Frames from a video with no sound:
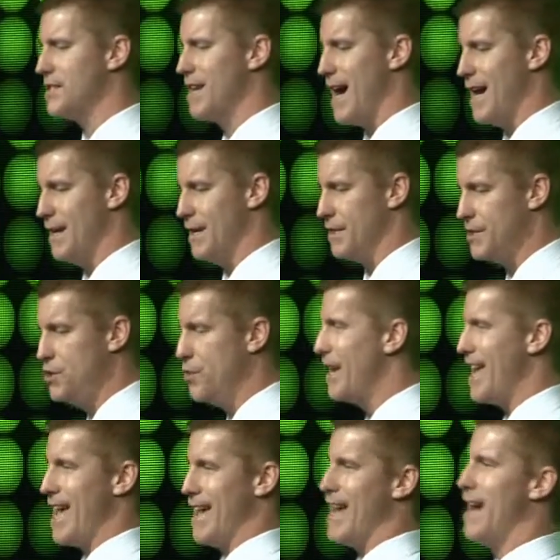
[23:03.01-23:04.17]
continents, you
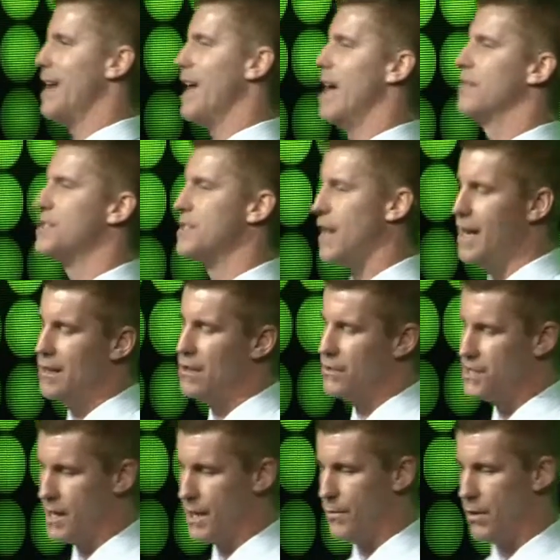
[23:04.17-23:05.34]
cannot have silos
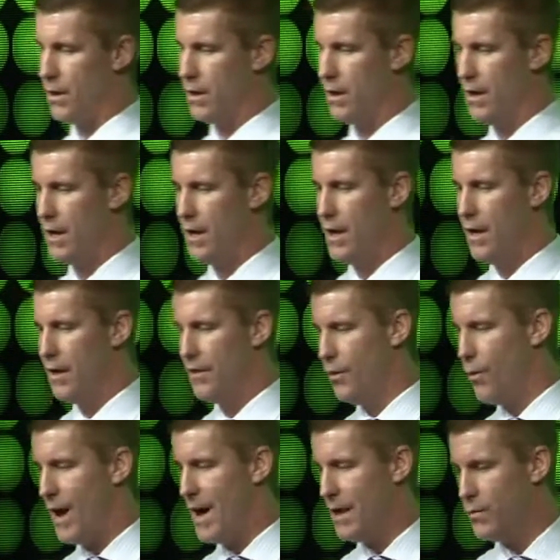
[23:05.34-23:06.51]
anymore. The
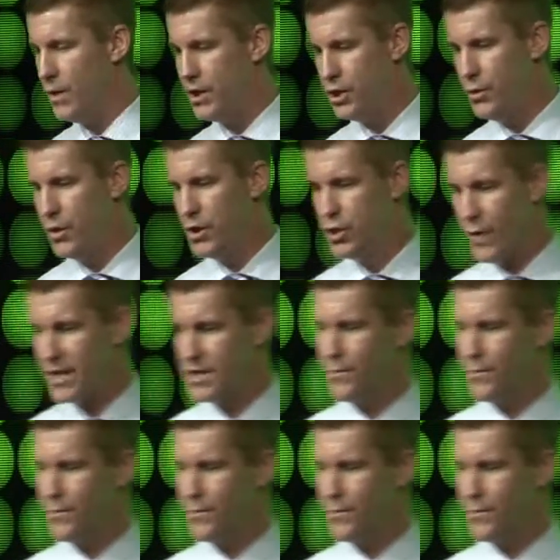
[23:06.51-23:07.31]
way in which you address